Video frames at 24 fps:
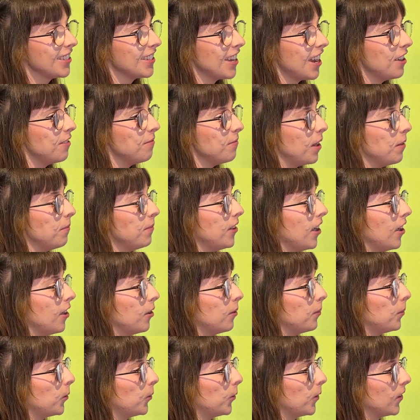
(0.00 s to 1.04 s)
I'm
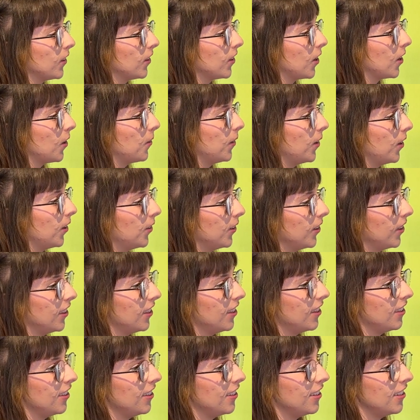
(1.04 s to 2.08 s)
terrible with coming up with
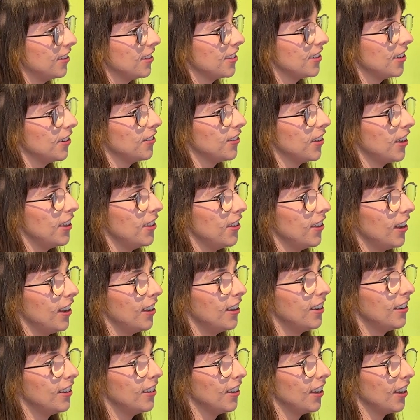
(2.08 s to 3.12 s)
stuff like that.
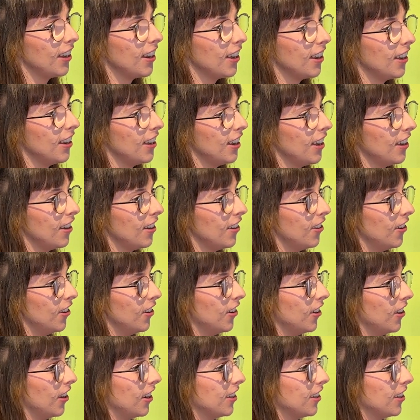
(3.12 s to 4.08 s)
I don't know.